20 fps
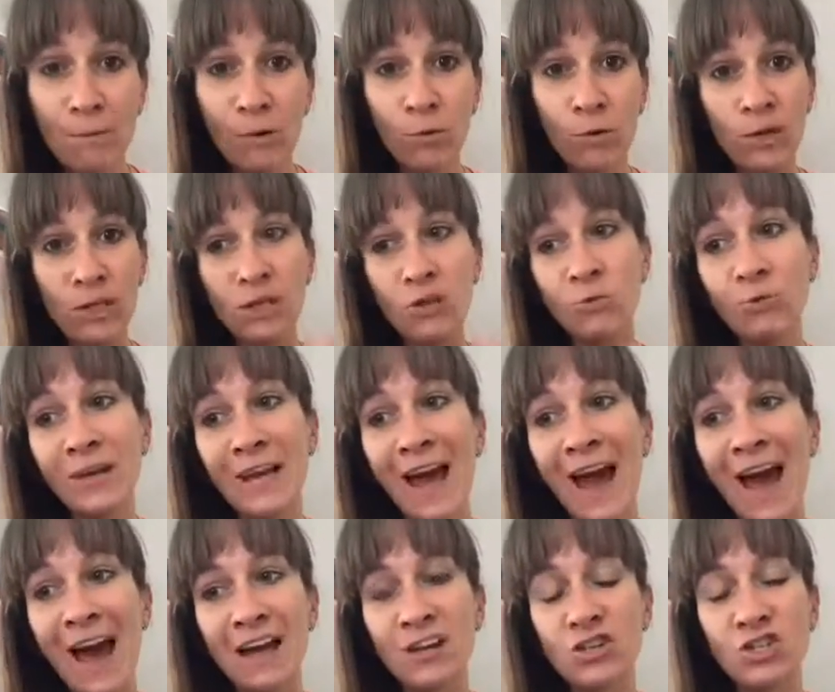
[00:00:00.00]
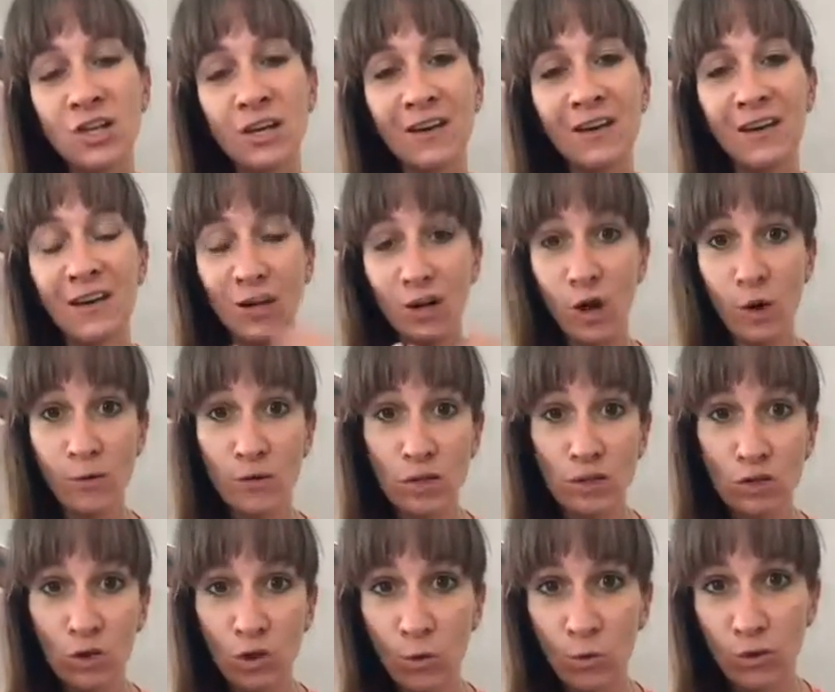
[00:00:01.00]
But when you rehash it and go
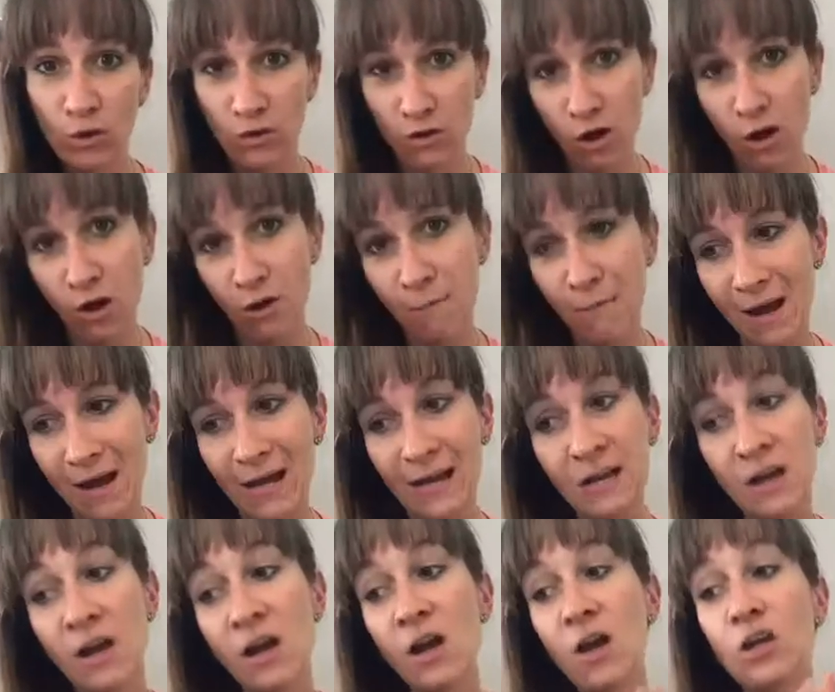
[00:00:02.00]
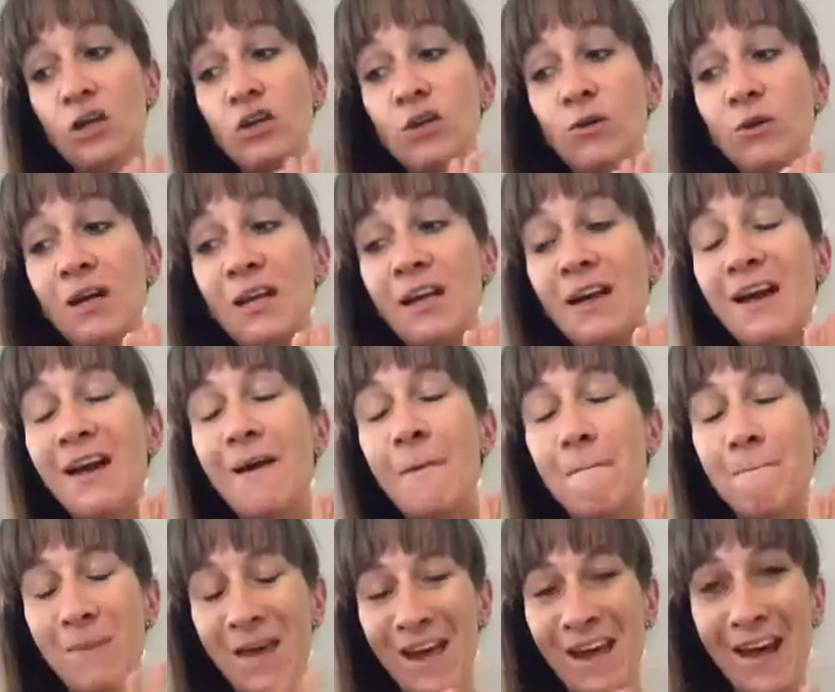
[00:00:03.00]
into it with a calm mind, you can
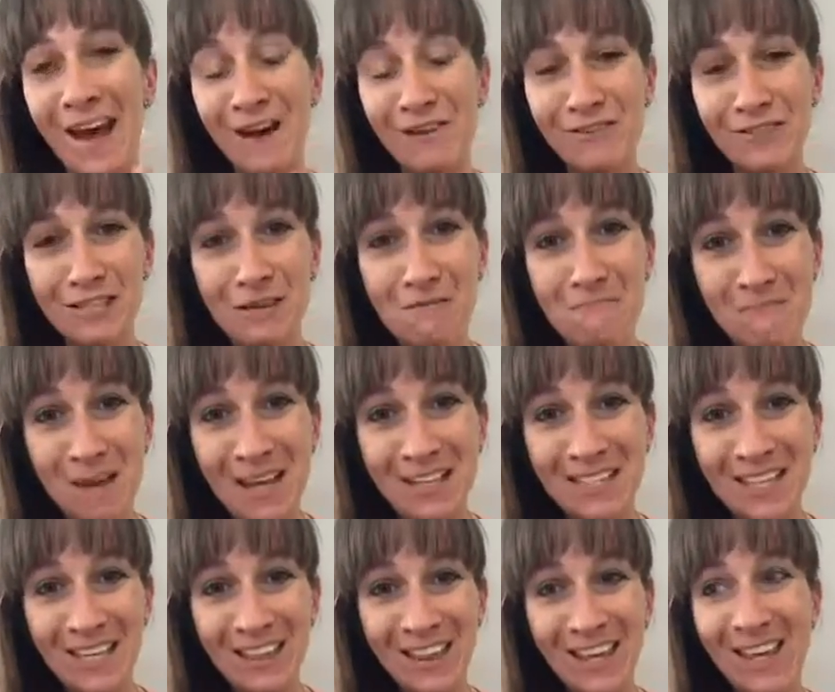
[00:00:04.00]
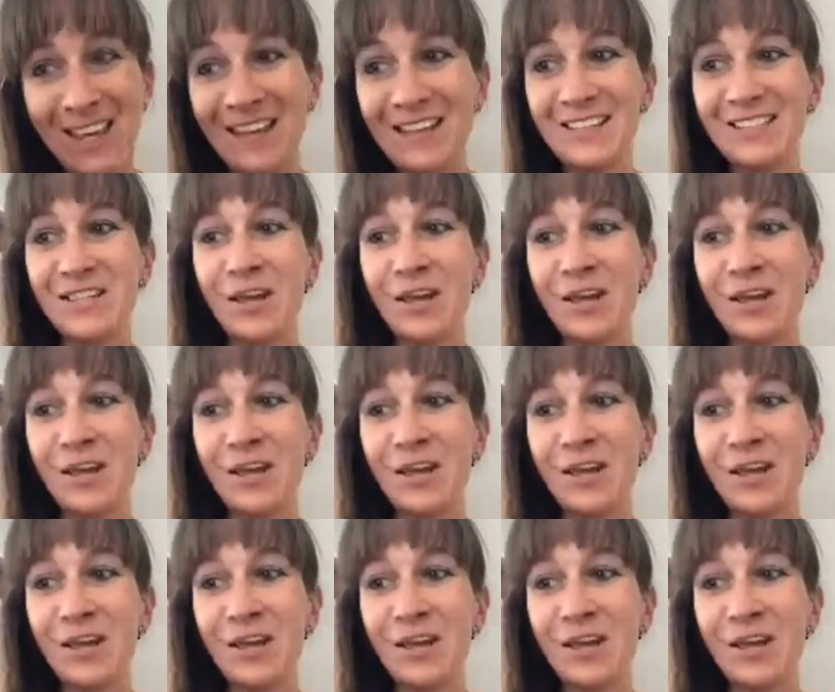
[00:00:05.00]
pick out some amazing things.